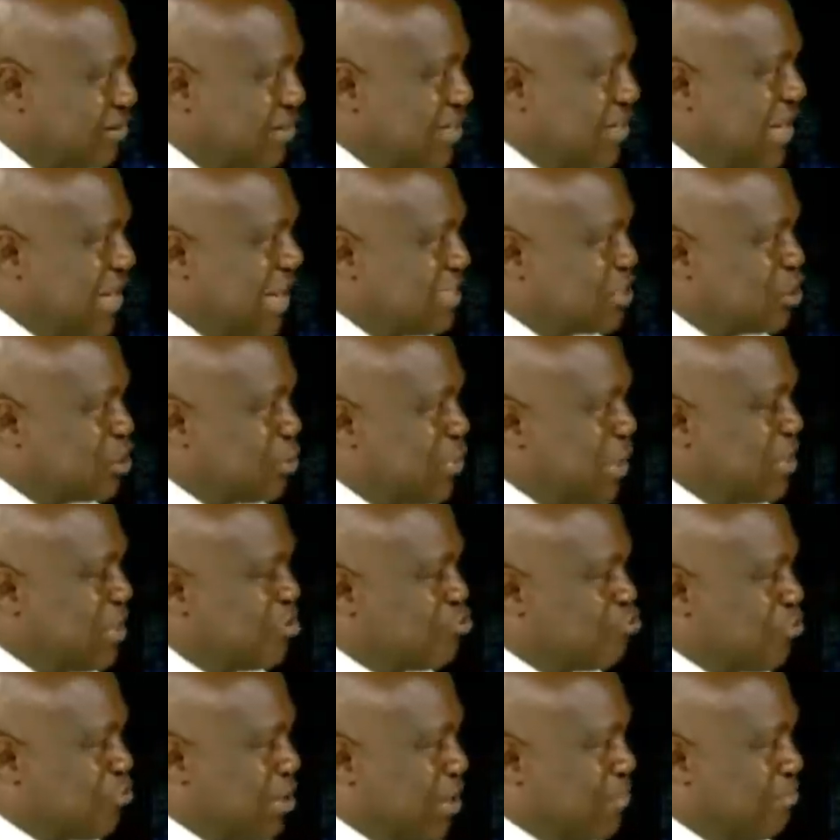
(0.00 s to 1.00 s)
Nigerian
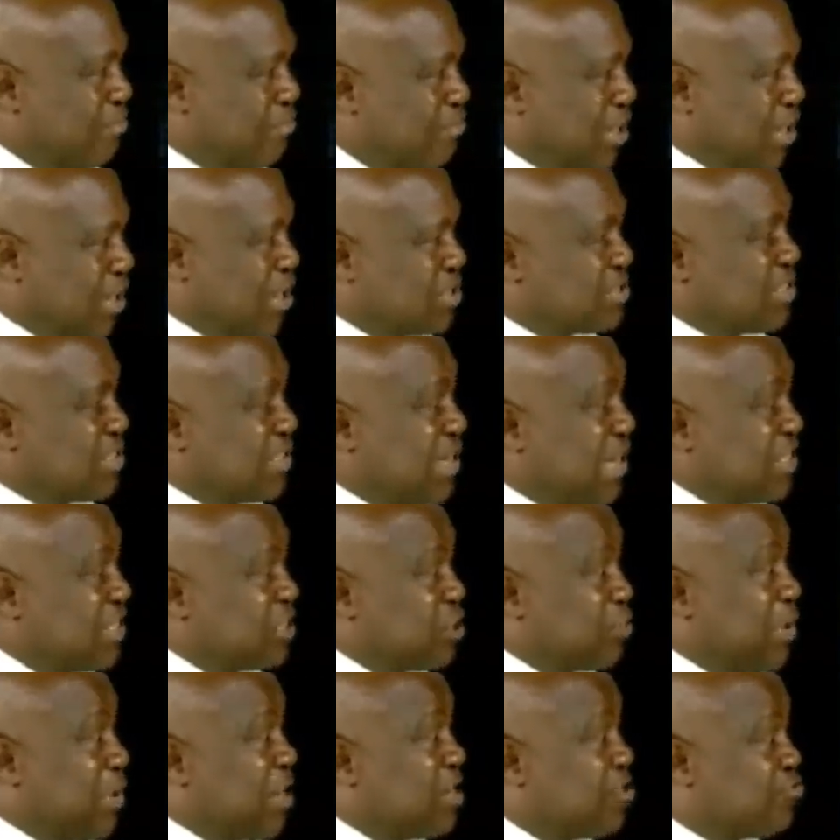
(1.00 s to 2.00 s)
dream. Because the
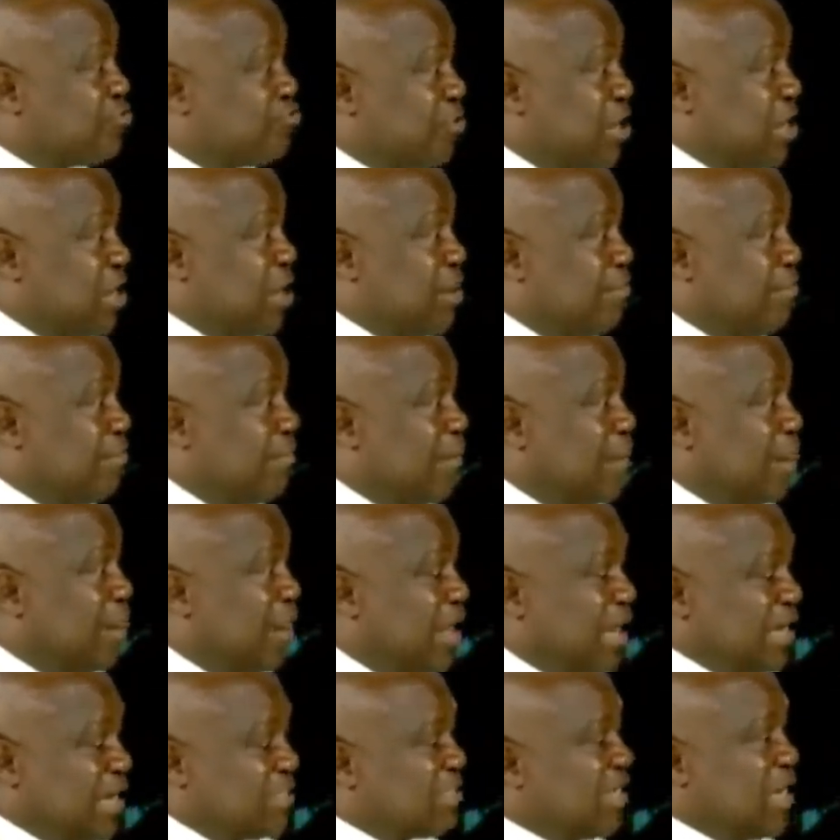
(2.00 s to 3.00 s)
Nigerian dream
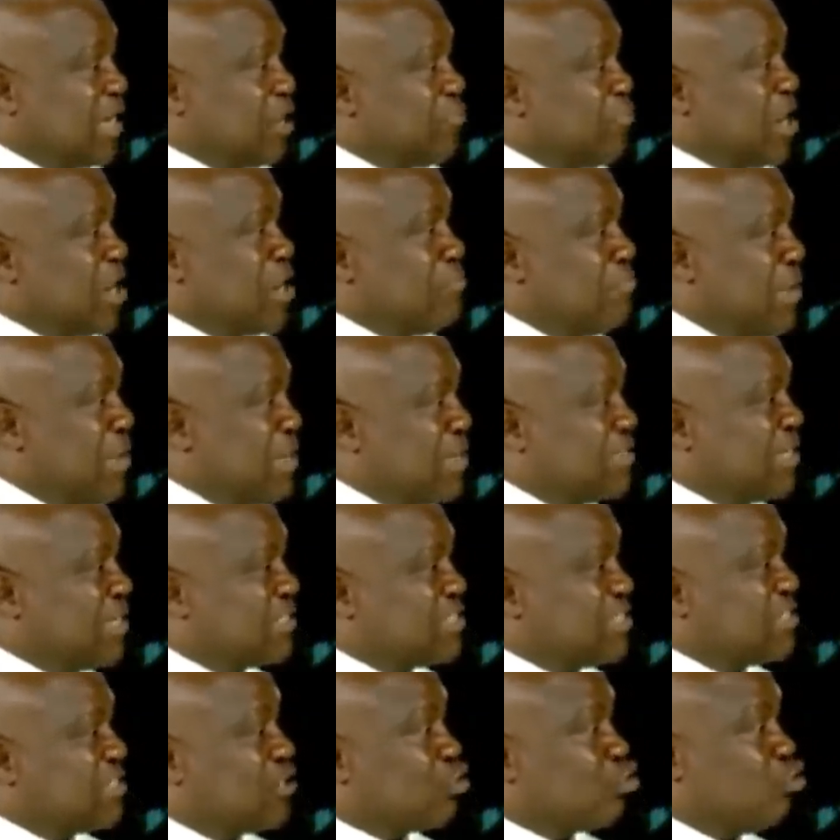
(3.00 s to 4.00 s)
is an arrangement
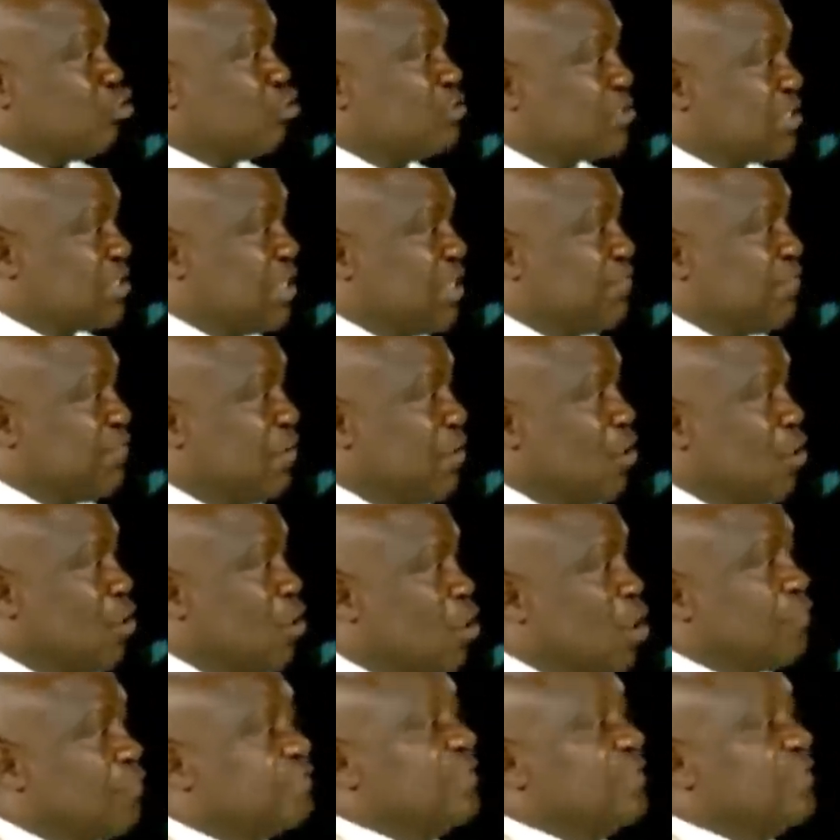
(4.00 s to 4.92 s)
that's inclusive of the